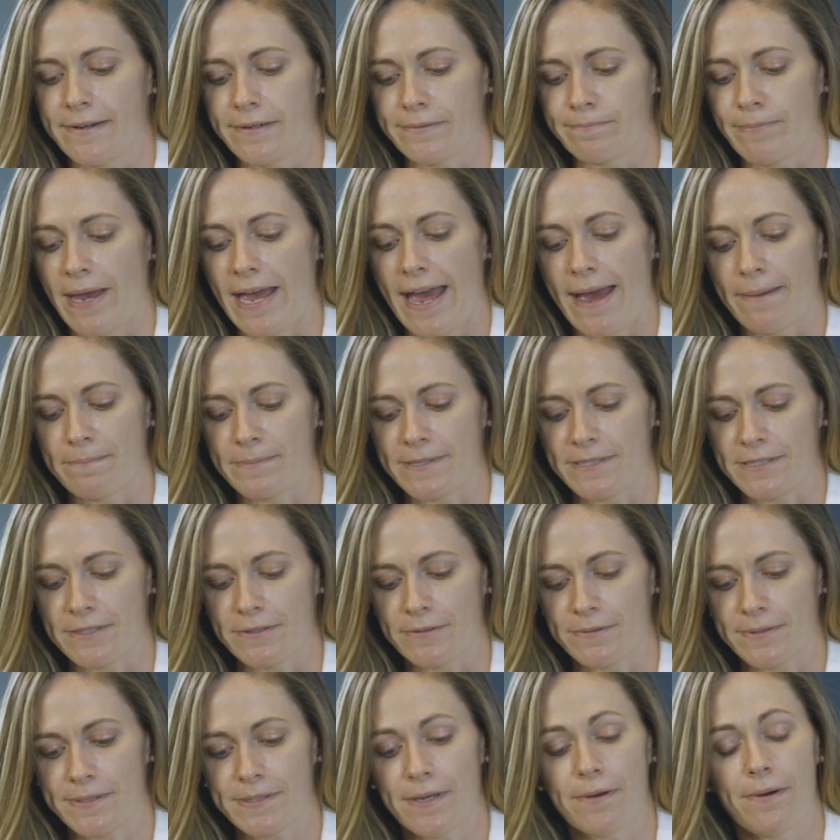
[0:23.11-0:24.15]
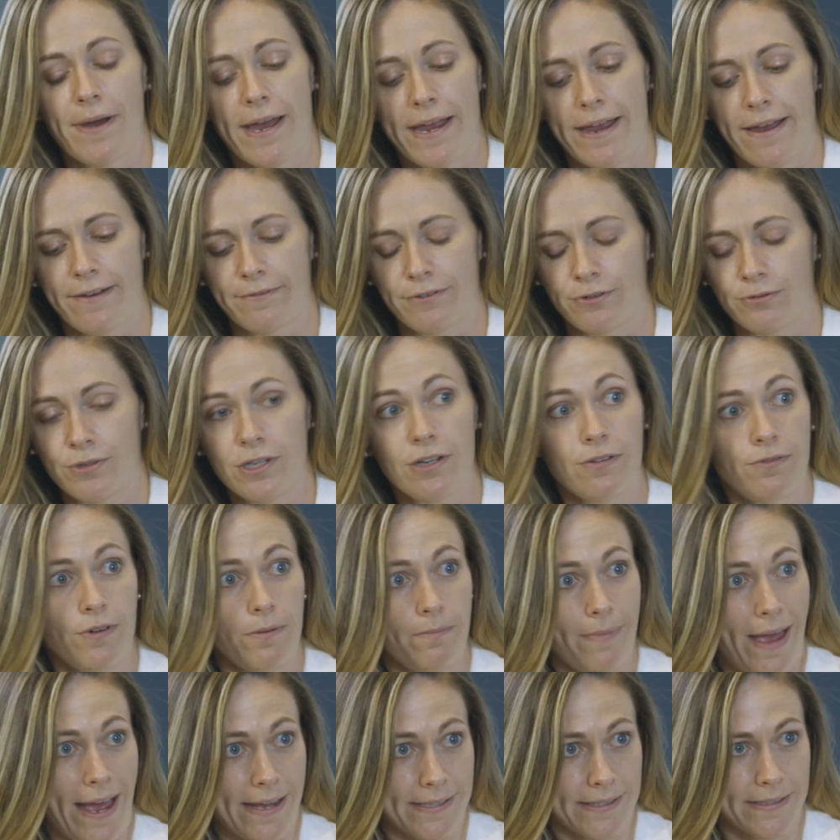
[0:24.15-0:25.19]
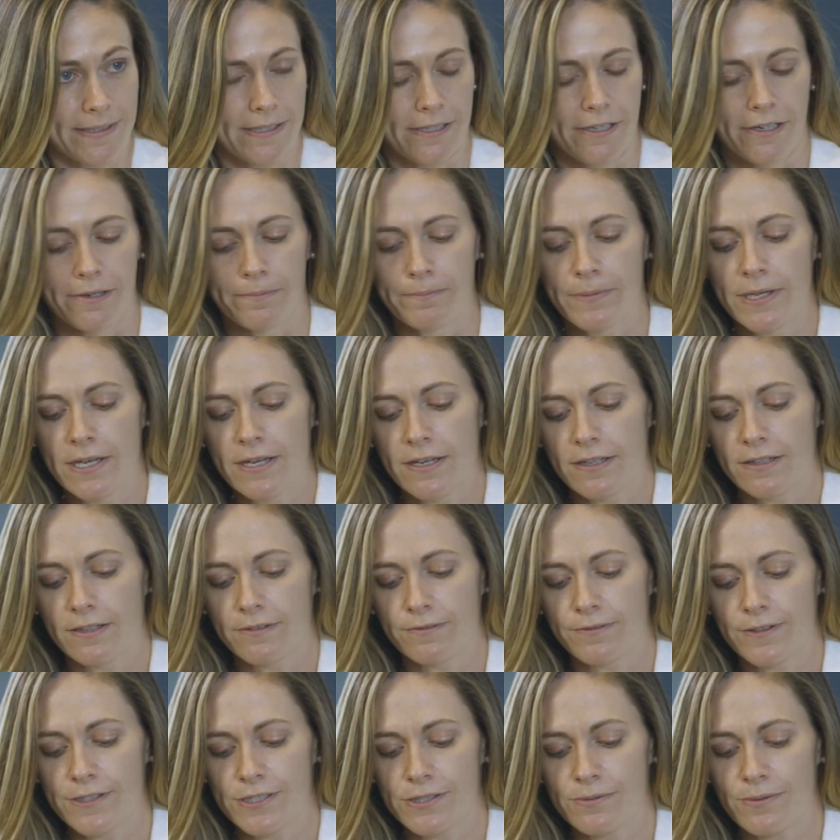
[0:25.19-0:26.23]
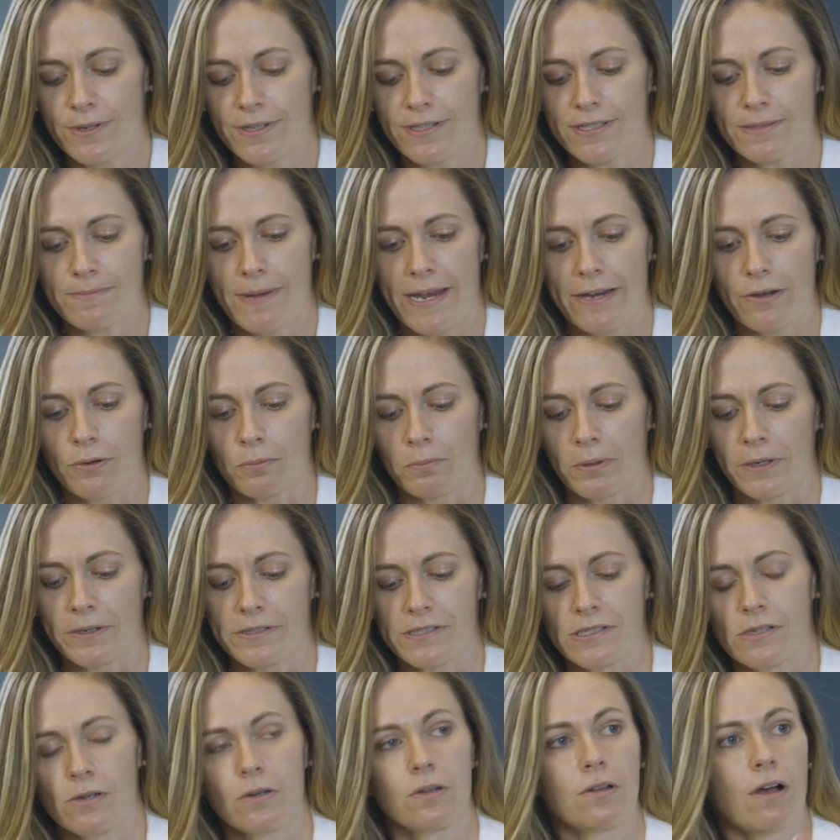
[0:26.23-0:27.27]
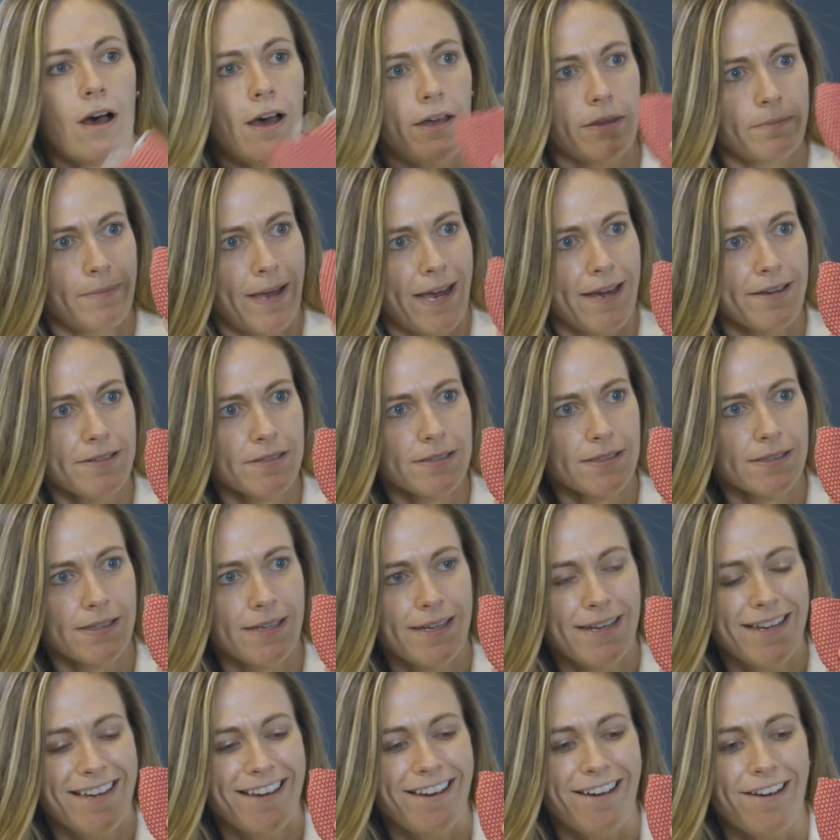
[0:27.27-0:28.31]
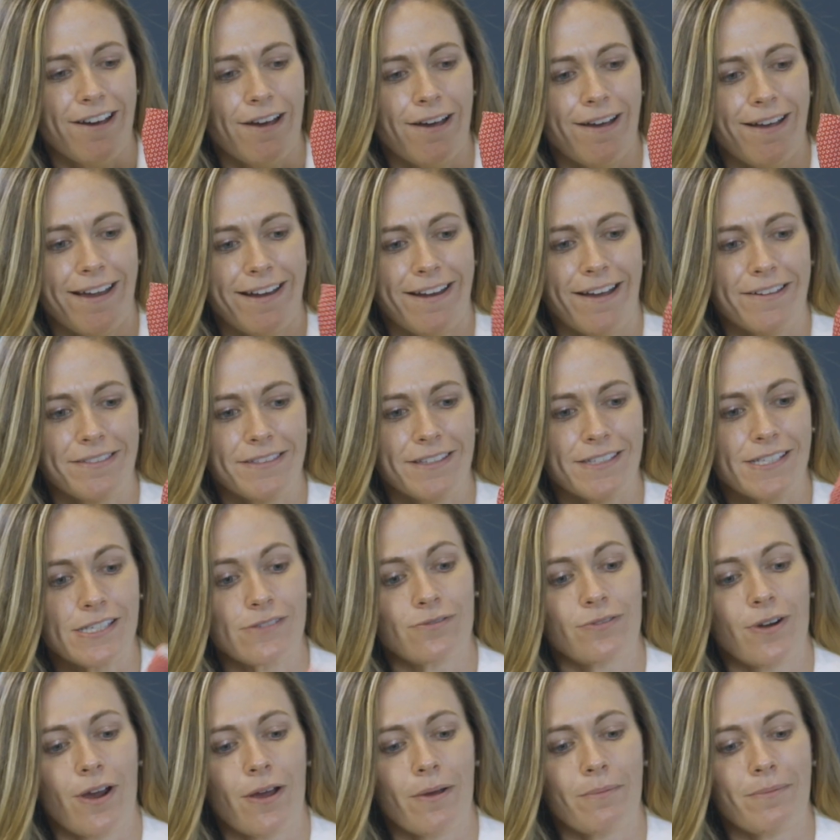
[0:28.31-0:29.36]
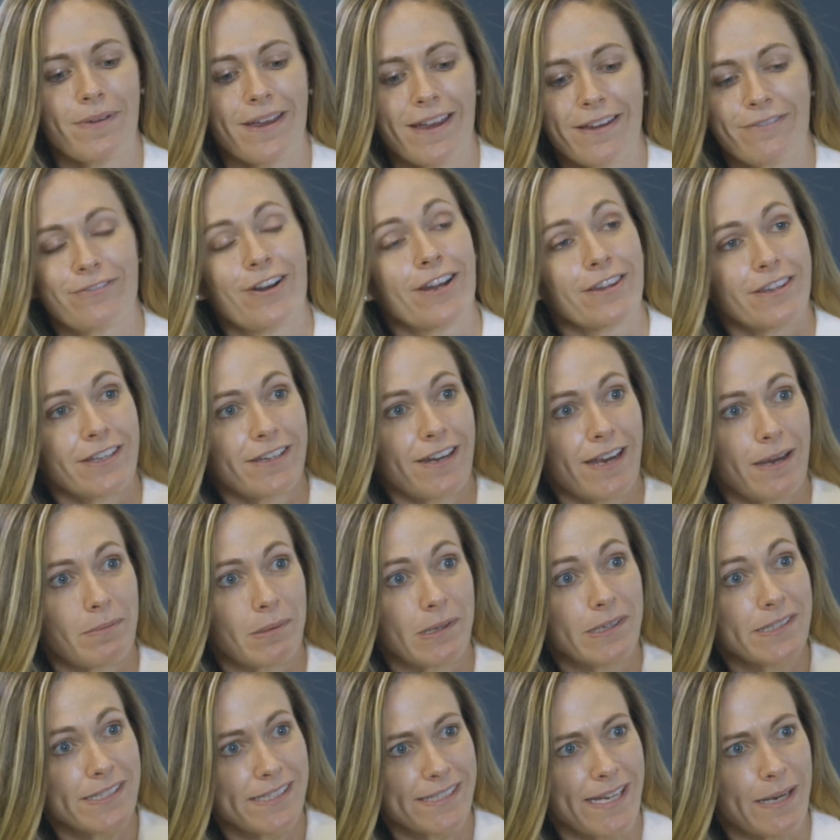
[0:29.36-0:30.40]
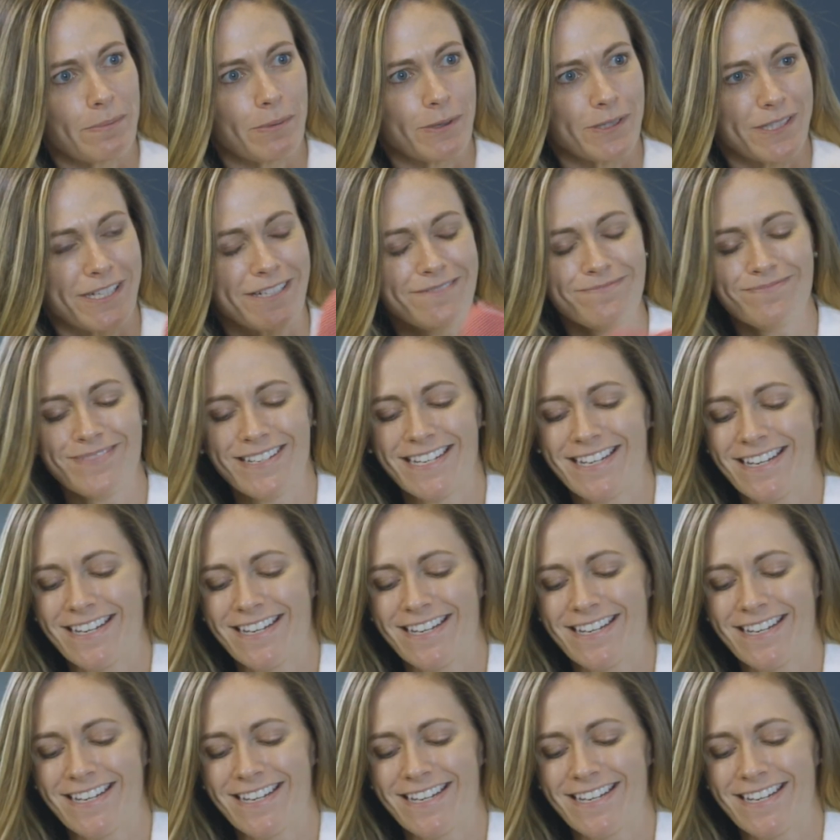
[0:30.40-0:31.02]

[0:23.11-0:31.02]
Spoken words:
I'm happy to. So I have 3 different masks here. The first one is my own personal cloth mask. I got this from a friendly neighbor in Stapleton.